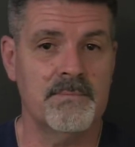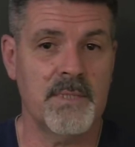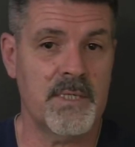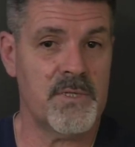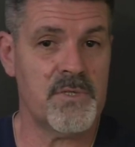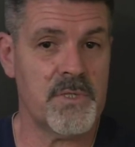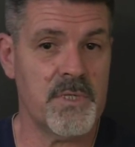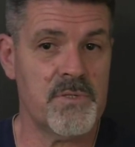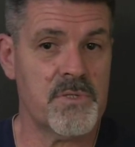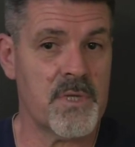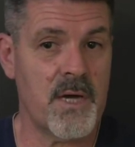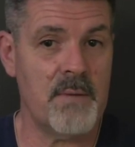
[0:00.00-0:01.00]
In a
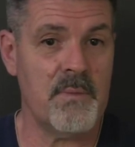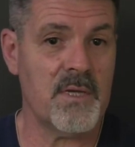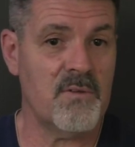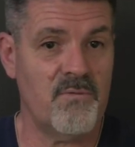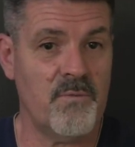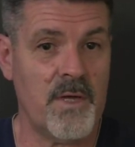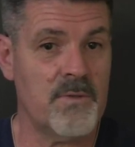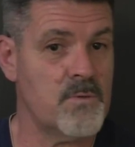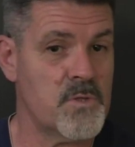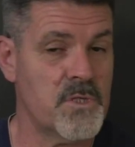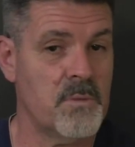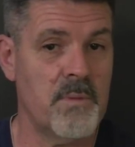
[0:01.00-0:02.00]
sense, timing and faith are
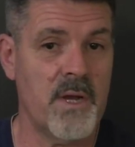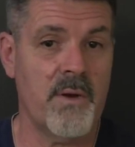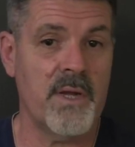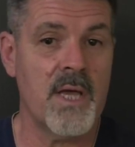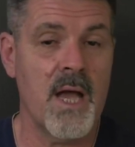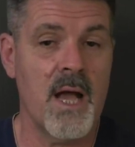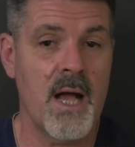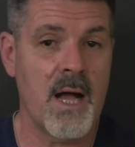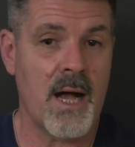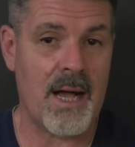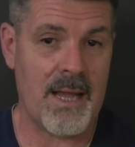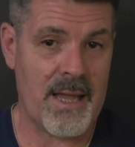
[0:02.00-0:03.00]
still married.
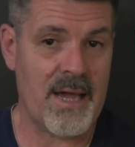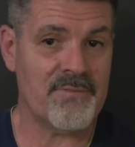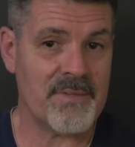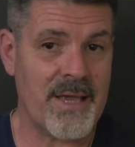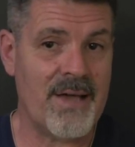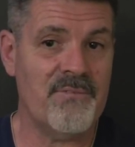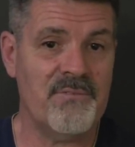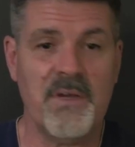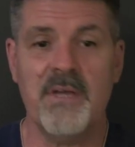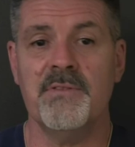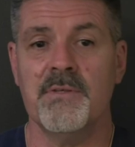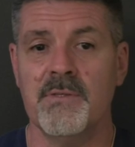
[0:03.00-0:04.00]
I have to have
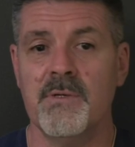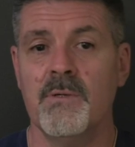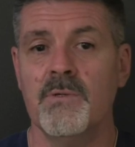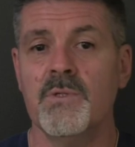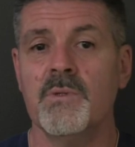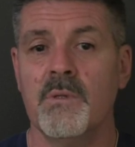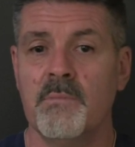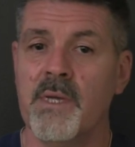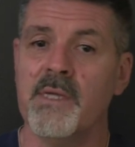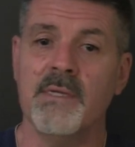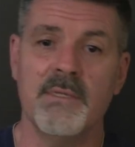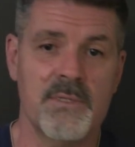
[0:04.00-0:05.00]
faith in those who are
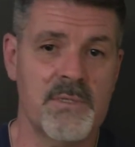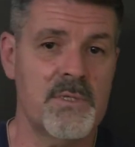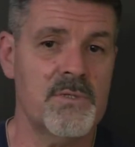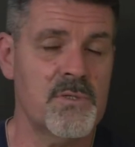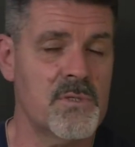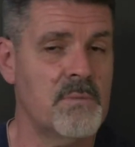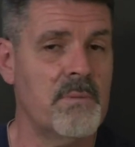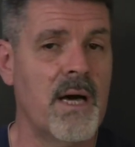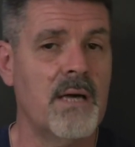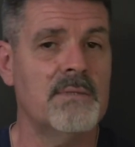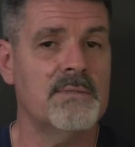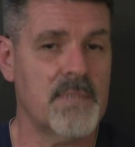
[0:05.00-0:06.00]
making decisions
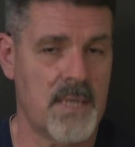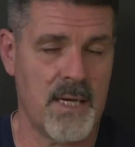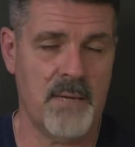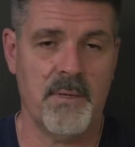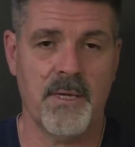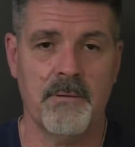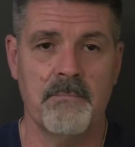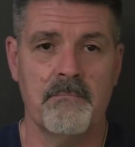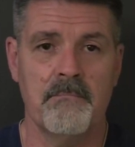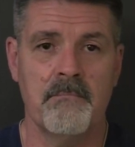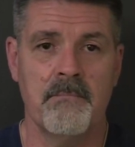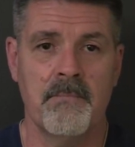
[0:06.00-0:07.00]
about timing.
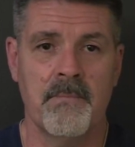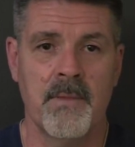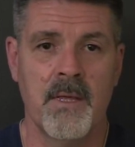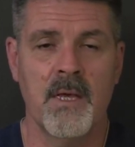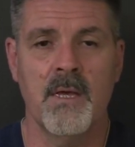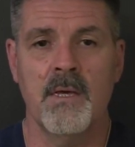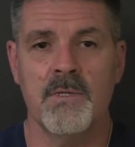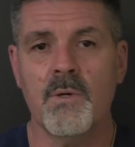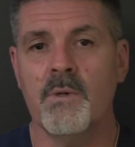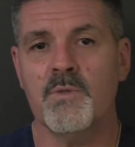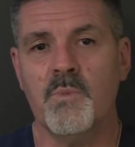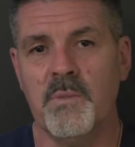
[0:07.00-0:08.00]

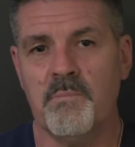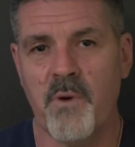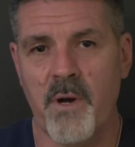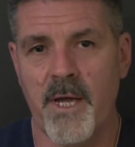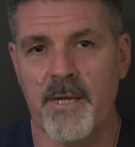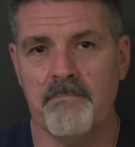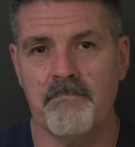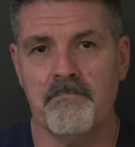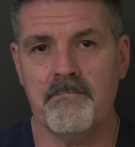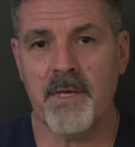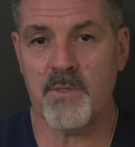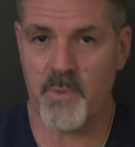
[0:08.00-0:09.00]
So as we pray,
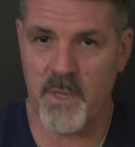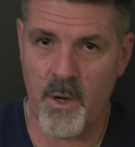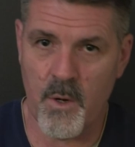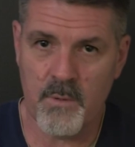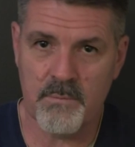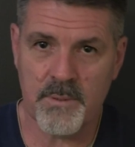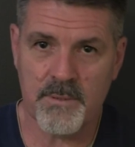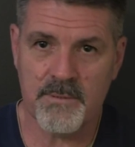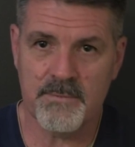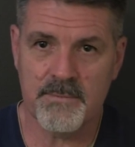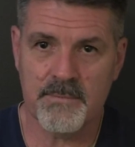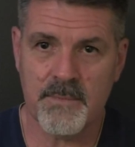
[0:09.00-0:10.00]
as we hope,
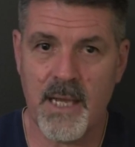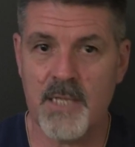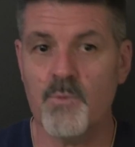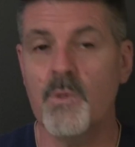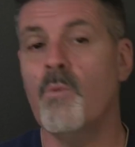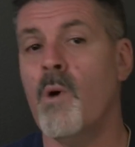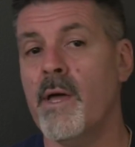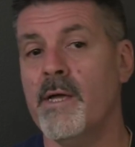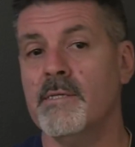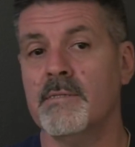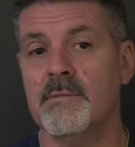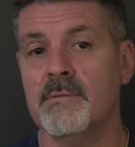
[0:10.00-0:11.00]
as we wait